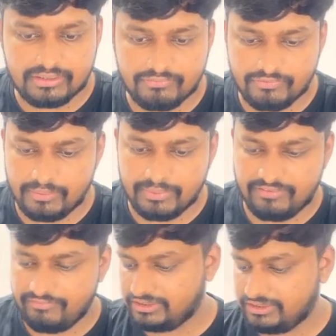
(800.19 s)
Will
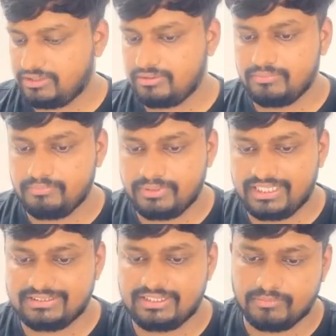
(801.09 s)
manufacture
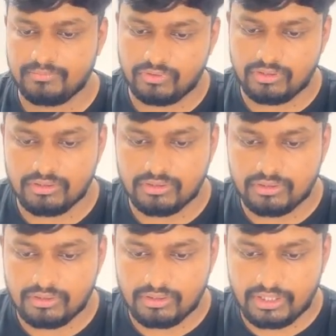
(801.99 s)
paracetamol,
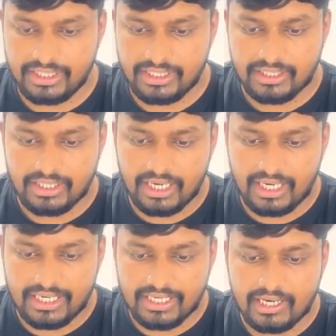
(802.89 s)
right?
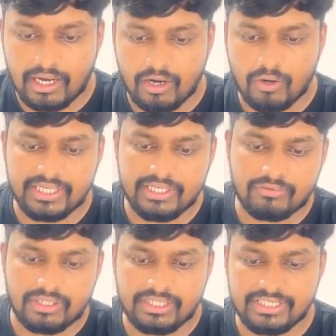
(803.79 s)
And in how many
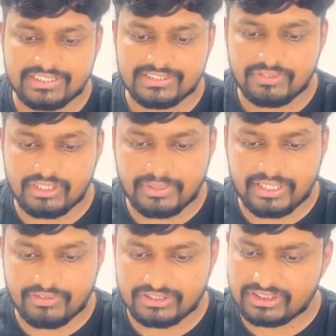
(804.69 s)
quantities will
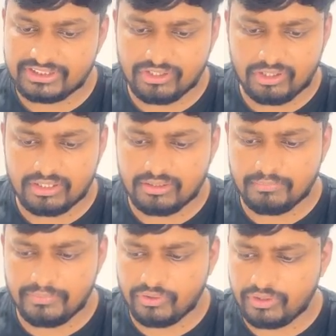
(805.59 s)
manufacture? See, all the
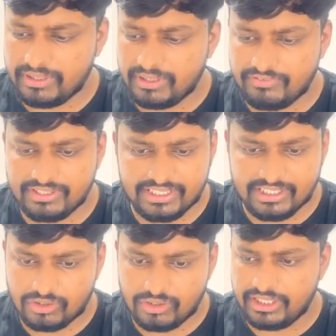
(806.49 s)
BOM and everything
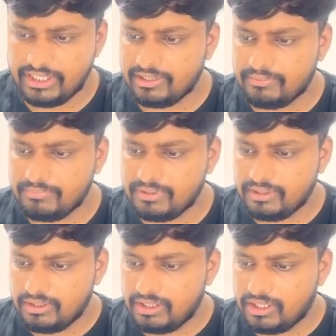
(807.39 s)
has already come.
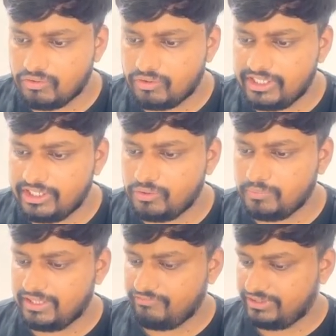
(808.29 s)
Now quantity to
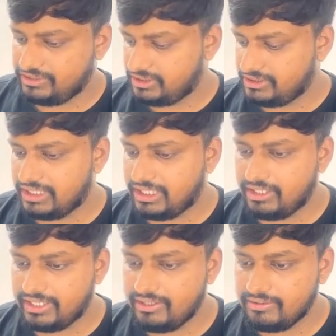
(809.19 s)
manufacture is
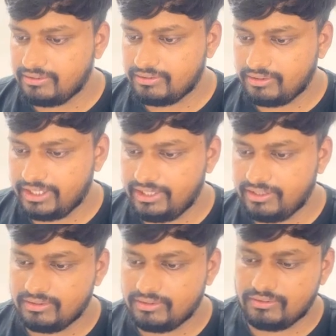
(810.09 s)
100, right?
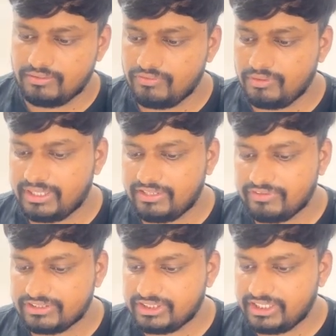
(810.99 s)
We will
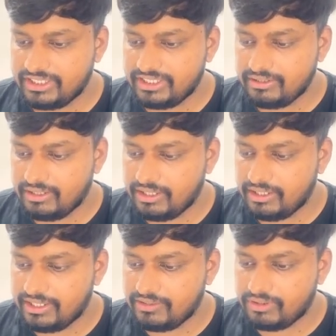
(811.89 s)
manufacture it in
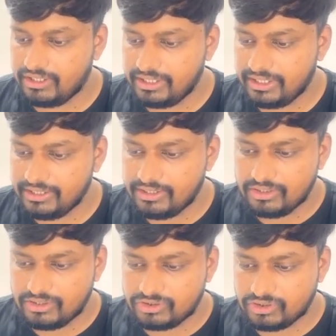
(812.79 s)
100 quantity.
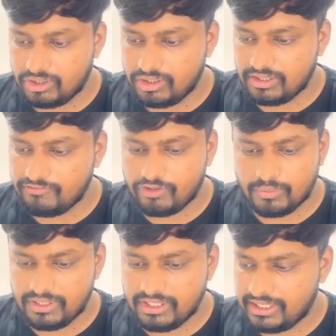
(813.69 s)
So all the
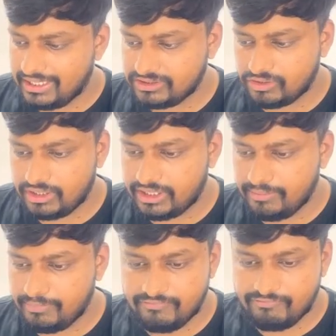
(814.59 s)
formula has already
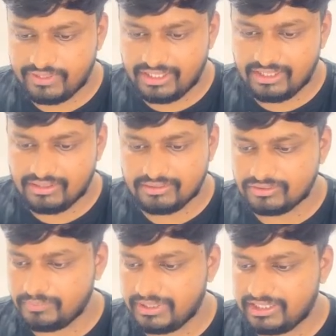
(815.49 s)
been filled.
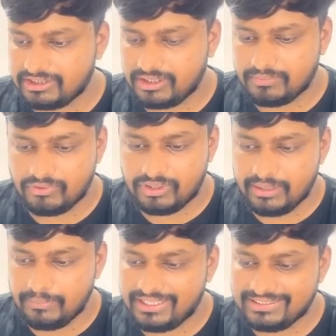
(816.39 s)
So paracetamol
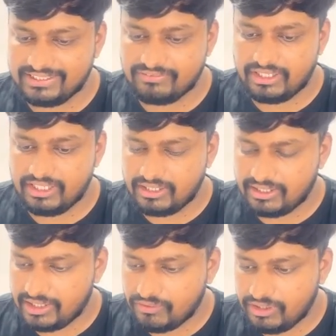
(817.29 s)
API is required in
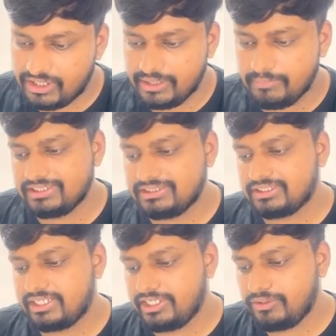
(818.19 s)
100 quantity, may
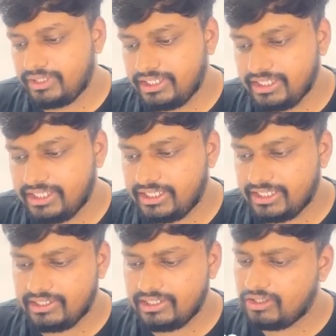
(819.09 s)
start in 20,
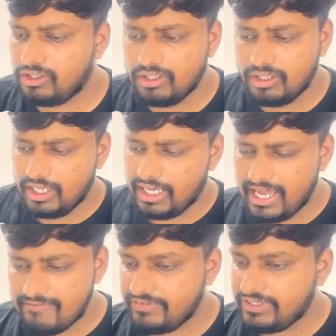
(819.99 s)
10, and
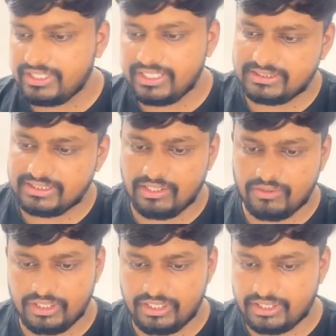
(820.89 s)
everything is
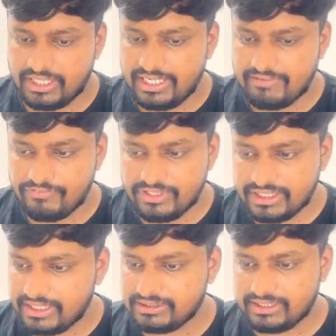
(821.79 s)
calculated, right?
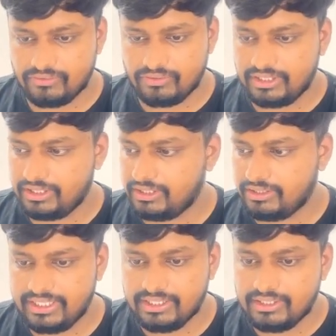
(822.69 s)
Everything is calculated,
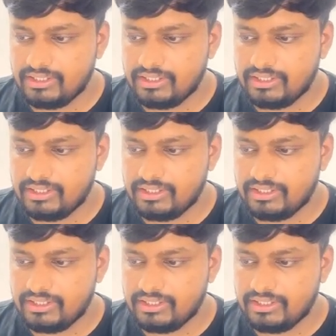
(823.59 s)
right?